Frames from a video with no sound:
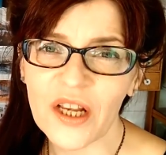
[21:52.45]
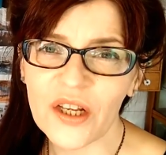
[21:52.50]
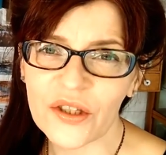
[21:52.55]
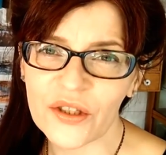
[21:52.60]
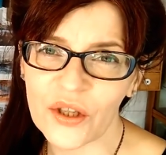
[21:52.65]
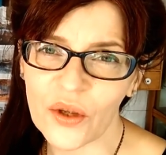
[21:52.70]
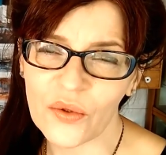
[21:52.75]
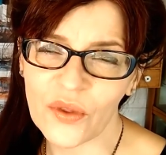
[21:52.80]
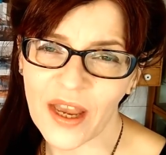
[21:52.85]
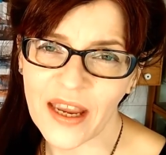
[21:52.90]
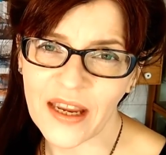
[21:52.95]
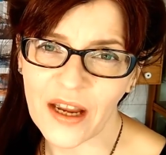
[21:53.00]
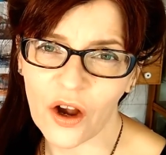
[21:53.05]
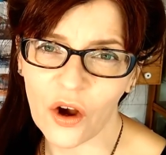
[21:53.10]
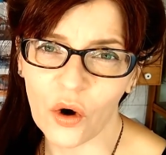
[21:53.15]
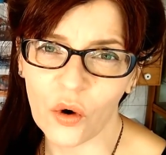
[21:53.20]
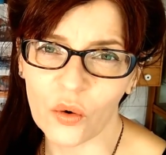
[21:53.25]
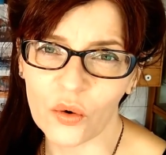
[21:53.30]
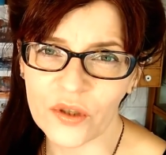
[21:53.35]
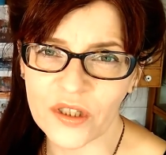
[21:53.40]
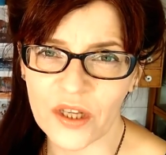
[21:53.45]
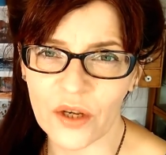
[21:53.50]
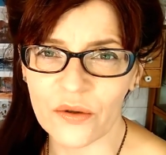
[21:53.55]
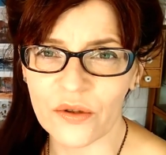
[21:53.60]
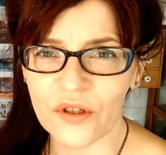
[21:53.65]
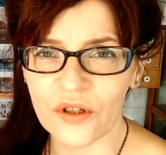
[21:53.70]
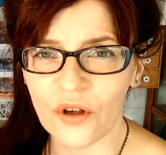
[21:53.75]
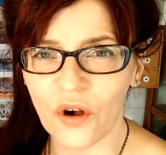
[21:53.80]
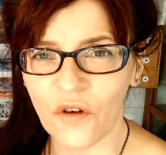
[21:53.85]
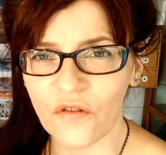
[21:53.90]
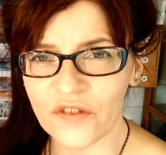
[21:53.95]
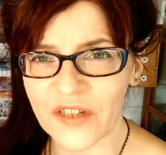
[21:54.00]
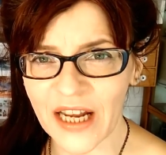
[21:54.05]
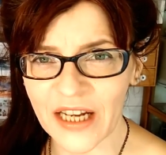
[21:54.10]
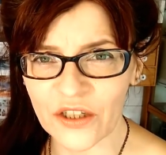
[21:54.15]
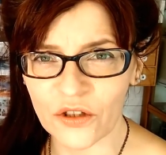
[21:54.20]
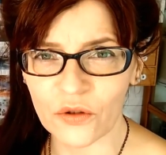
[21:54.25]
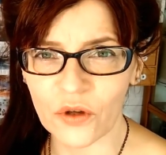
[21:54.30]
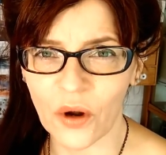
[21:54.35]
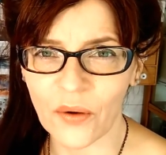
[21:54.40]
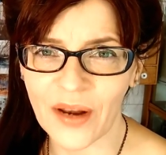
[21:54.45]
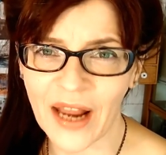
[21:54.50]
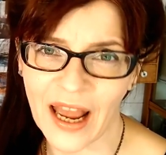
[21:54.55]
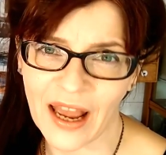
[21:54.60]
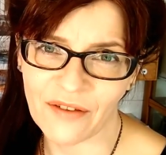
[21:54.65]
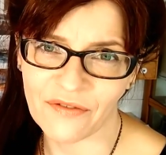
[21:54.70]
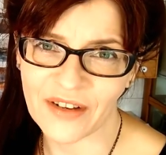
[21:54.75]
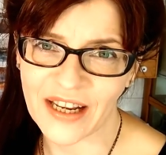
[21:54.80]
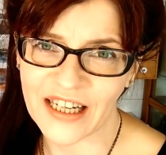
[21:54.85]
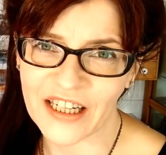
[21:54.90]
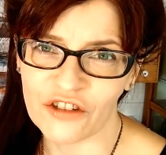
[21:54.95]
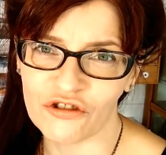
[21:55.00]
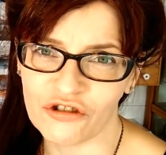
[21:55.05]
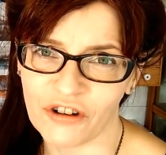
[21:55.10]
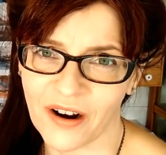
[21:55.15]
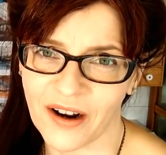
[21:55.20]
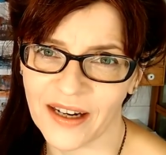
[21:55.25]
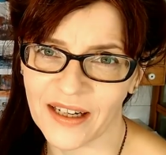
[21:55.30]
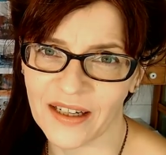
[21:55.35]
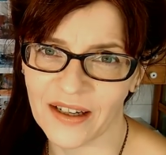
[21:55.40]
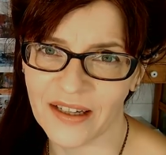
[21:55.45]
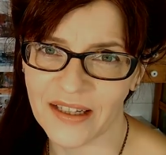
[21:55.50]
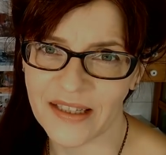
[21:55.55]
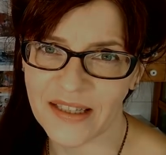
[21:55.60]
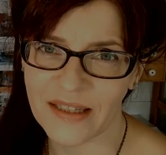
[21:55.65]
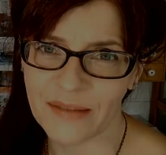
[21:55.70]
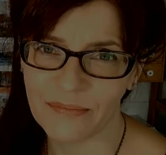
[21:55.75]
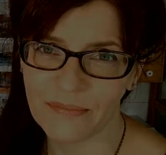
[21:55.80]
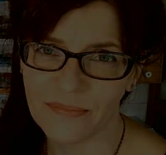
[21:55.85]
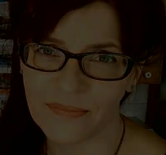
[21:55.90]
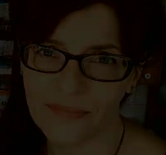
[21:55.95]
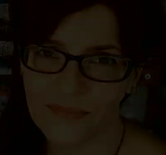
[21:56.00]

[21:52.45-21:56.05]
so they are also soft and you don't have any drying lines.